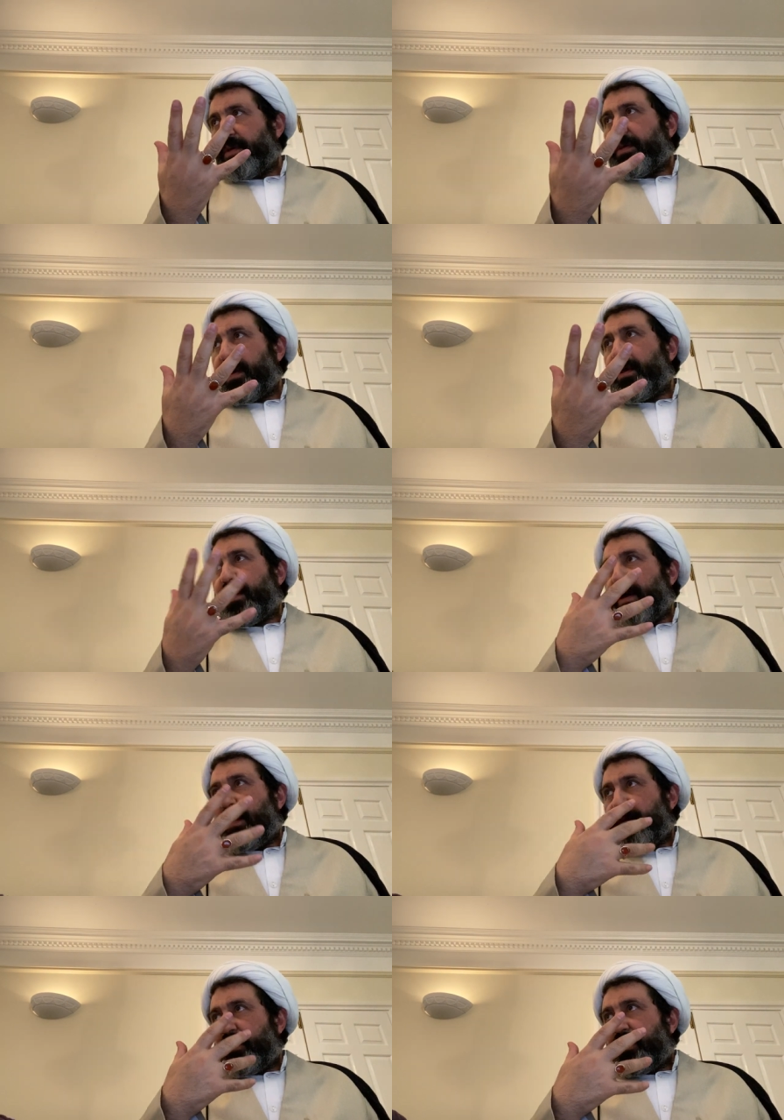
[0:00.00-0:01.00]
Yeah?
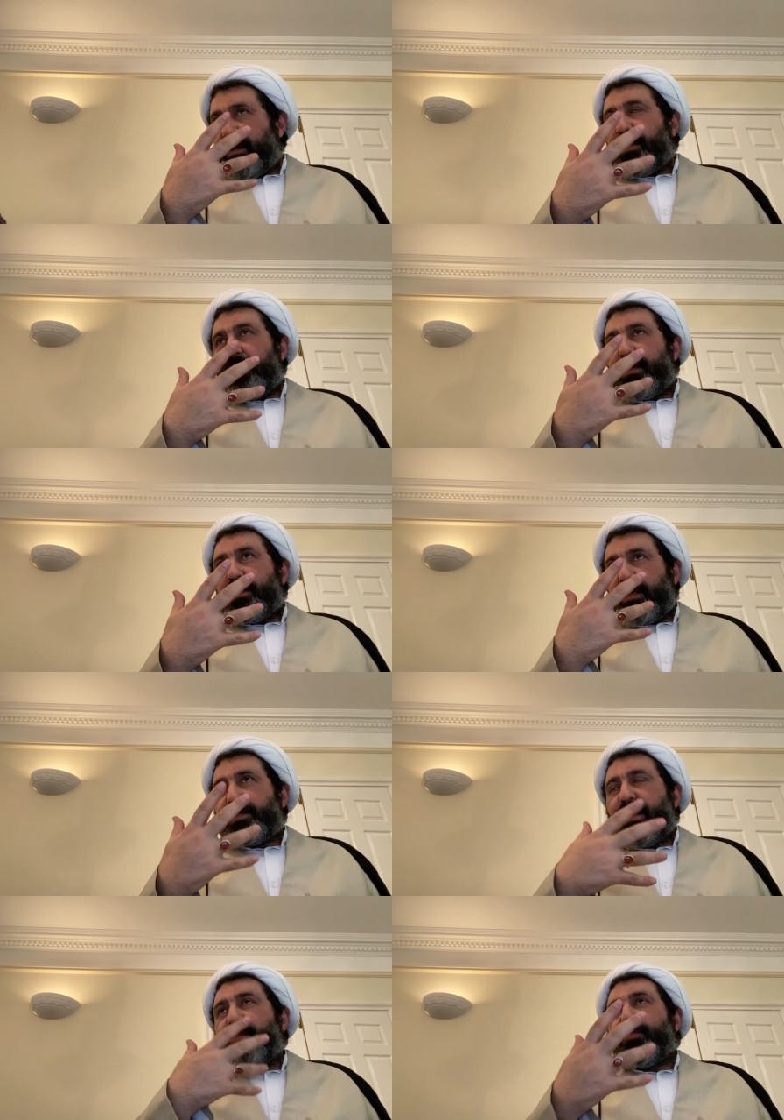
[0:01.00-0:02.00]
Is
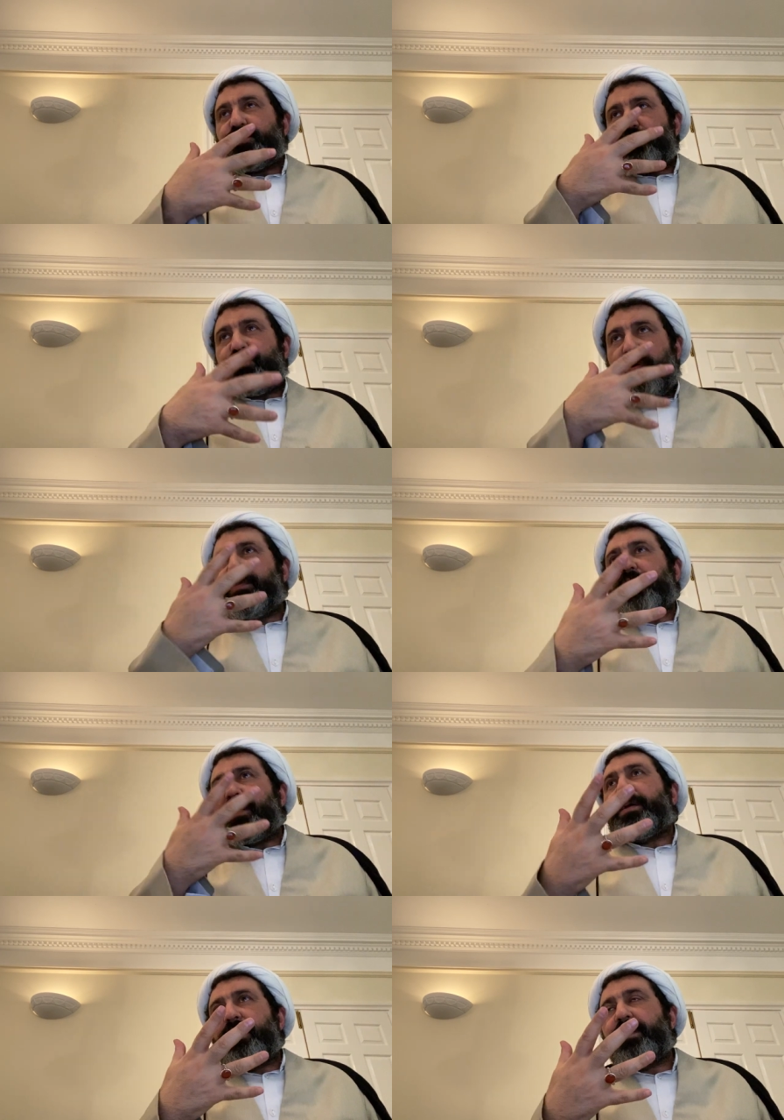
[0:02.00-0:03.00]
someone who is drowning.